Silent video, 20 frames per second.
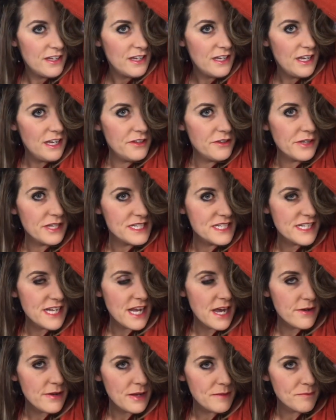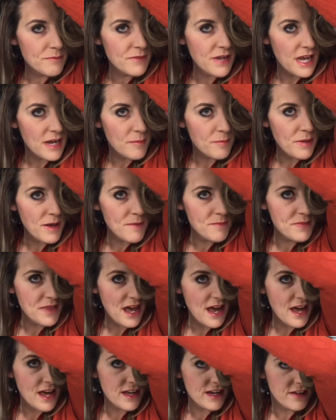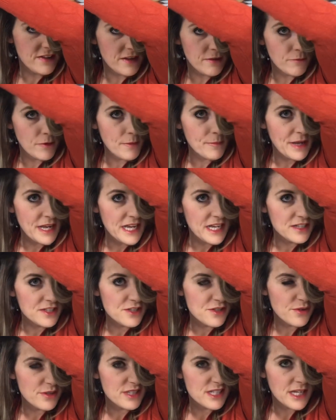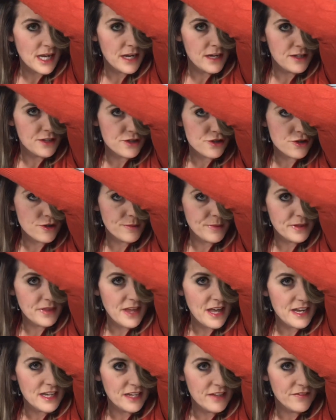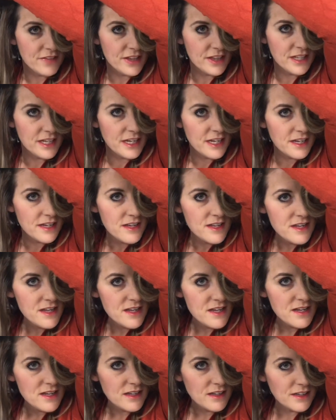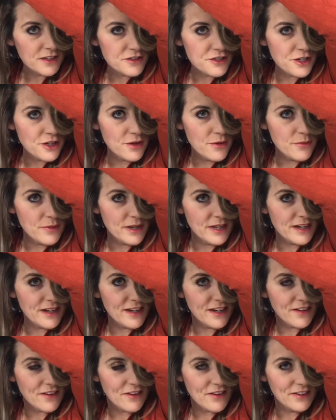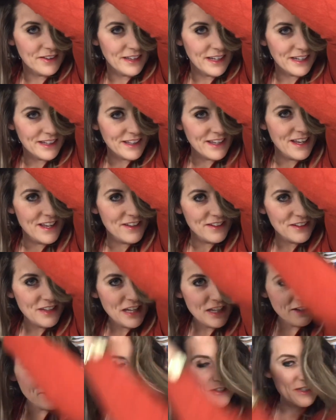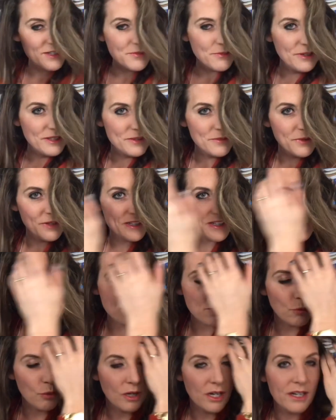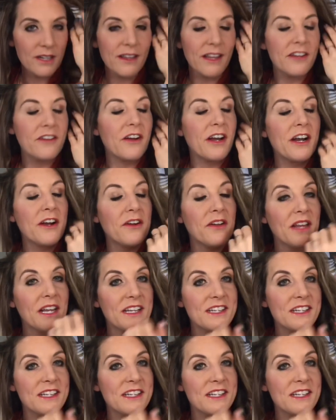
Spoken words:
And you can see how I kind of pump that and then run my hands through it to kind of distribute that evenly. Because you don't want it all like, just when one squirt, then your hair will like